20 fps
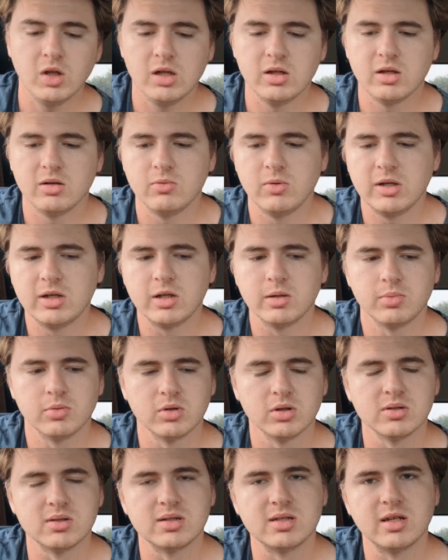And I wake up
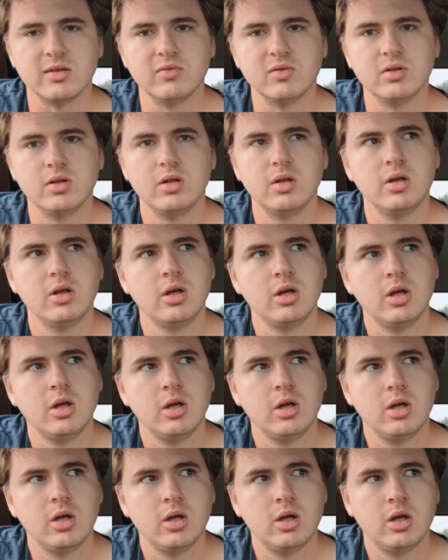around 7,
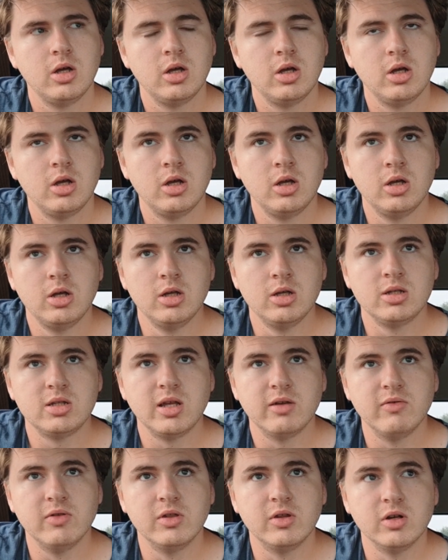
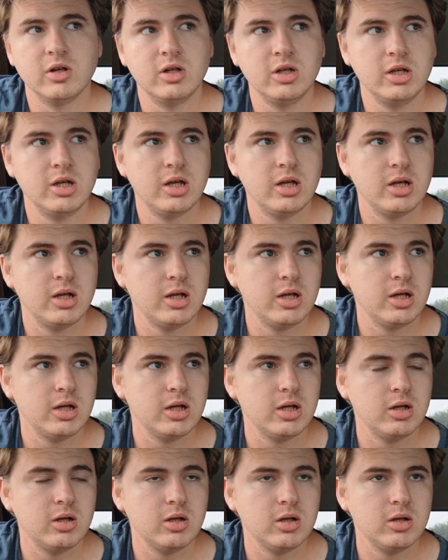7.30.
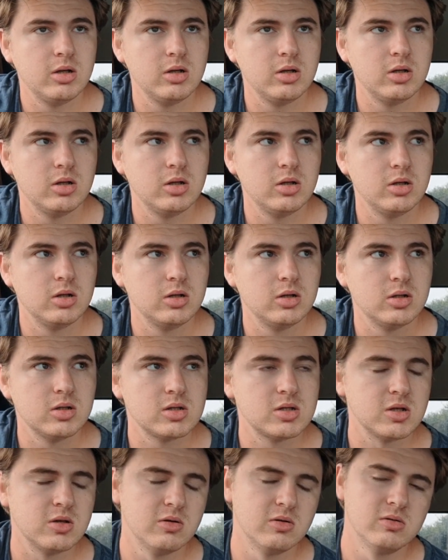
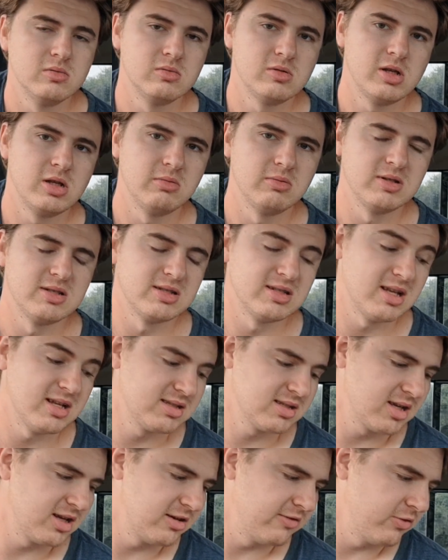So, anyways,
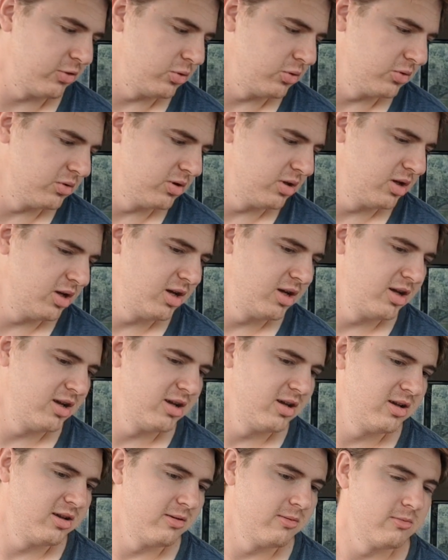that's kind of a whole...
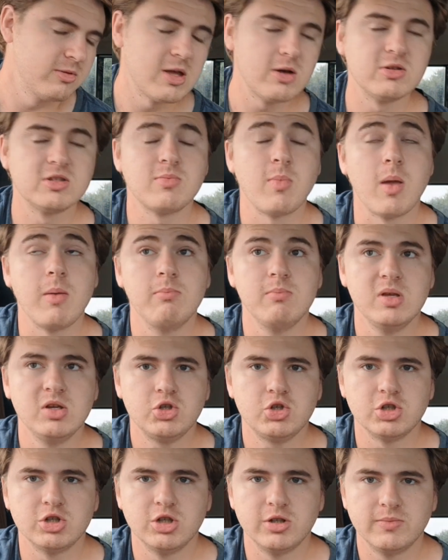That was my
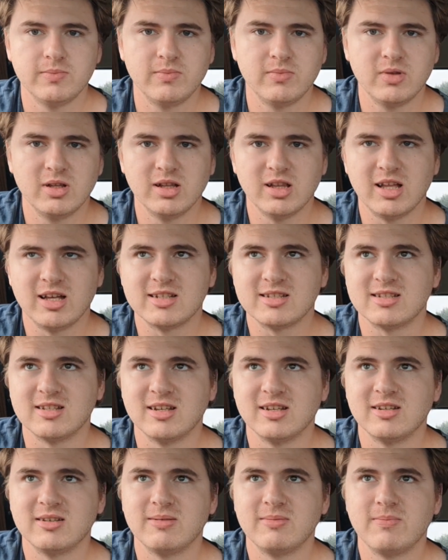mission last
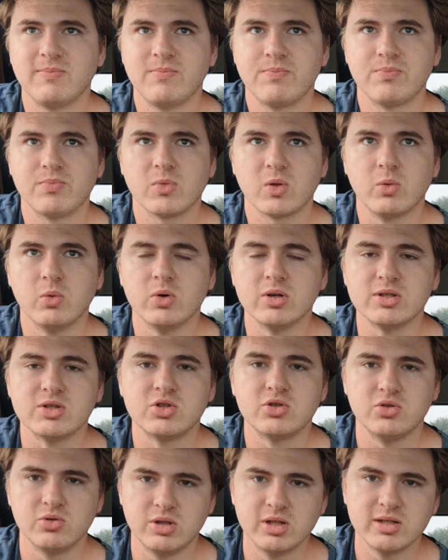night,
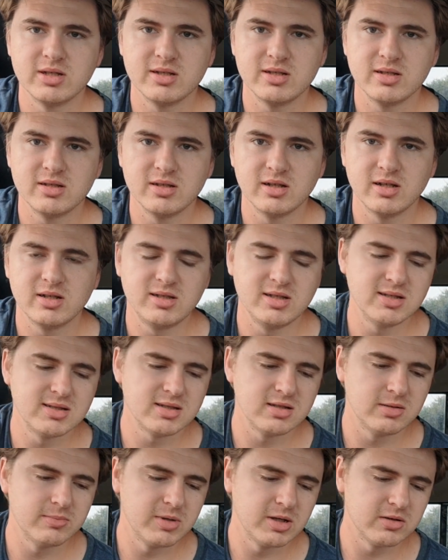was to get a
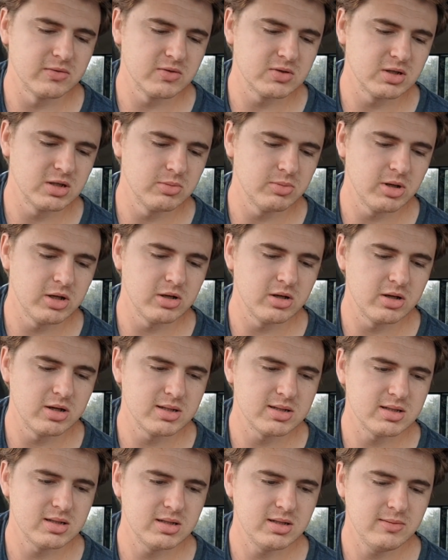decent amount of sleep. And
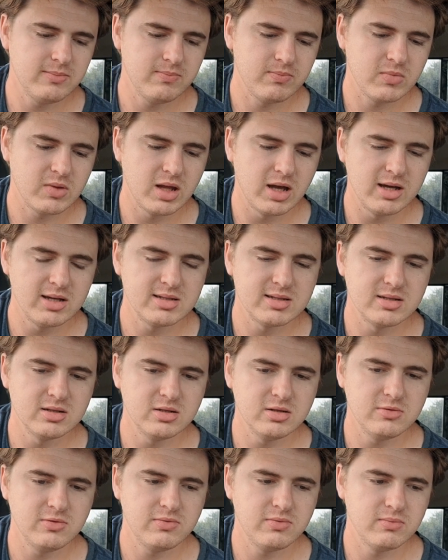honestly, I
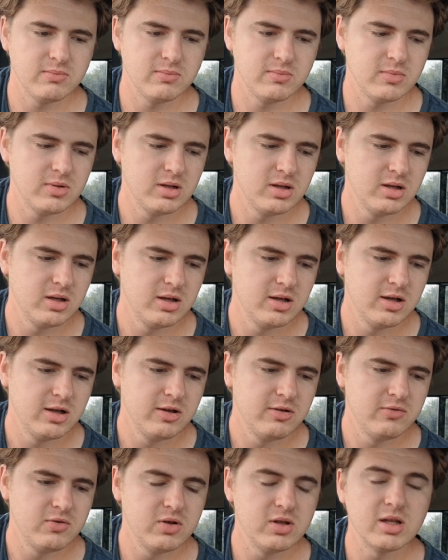still
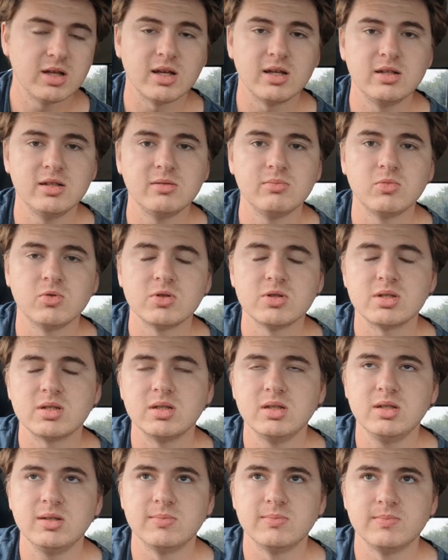feel like I need more
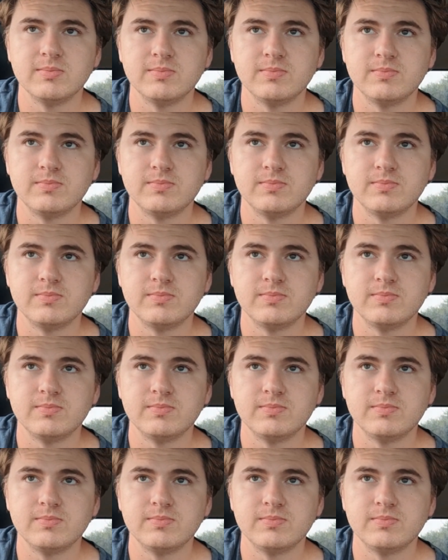sleep.